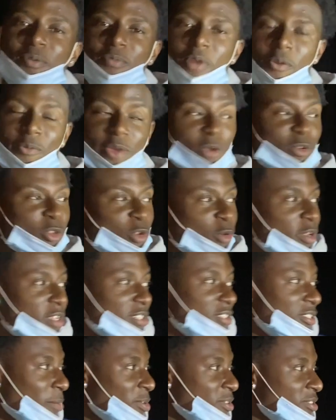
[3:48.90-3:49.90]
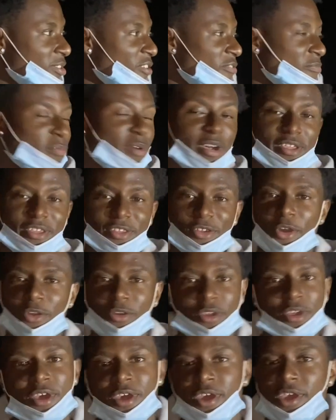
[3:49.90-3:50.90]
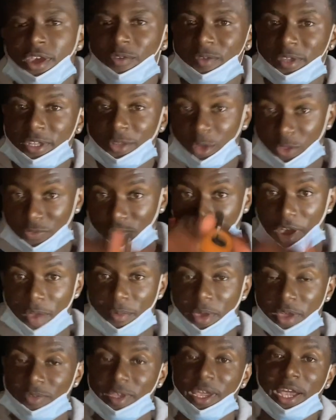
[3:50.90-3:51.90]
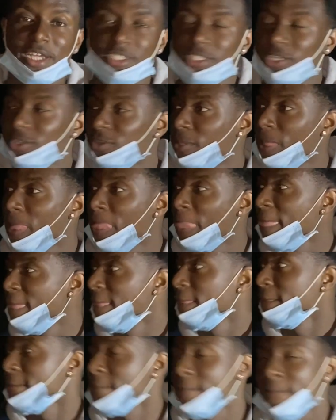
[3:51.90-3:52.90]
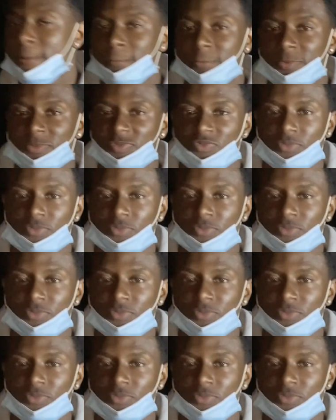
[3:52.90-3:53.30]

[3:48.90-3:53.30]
We don't do this type of stuff, but you know, we do this for y'all, man. We got y'all. I noticed you got a bag.